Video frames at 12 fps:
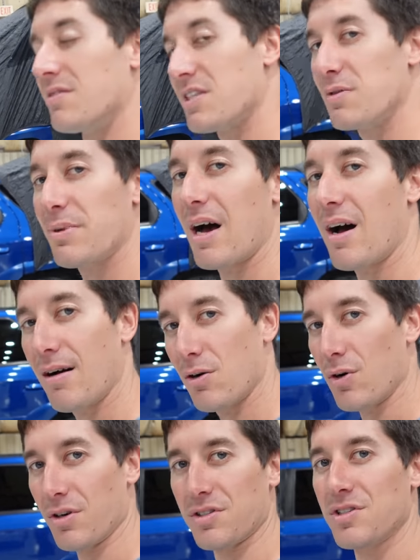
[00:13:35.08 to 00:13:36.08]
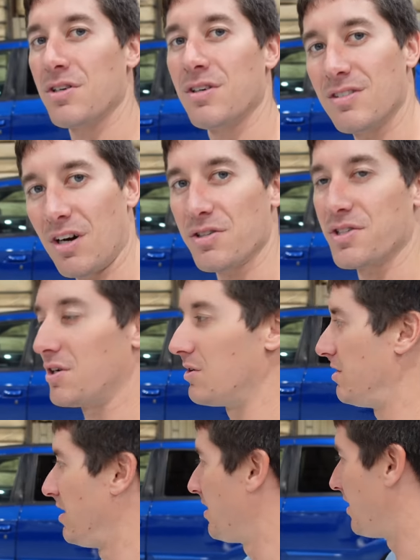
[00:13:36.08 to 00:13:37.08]
that's about how it works.
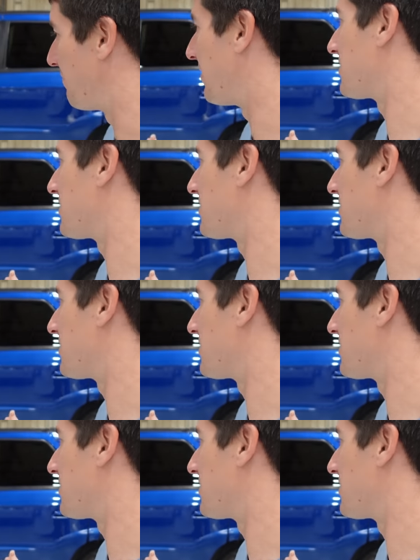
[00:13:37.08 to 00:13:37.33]
Also, if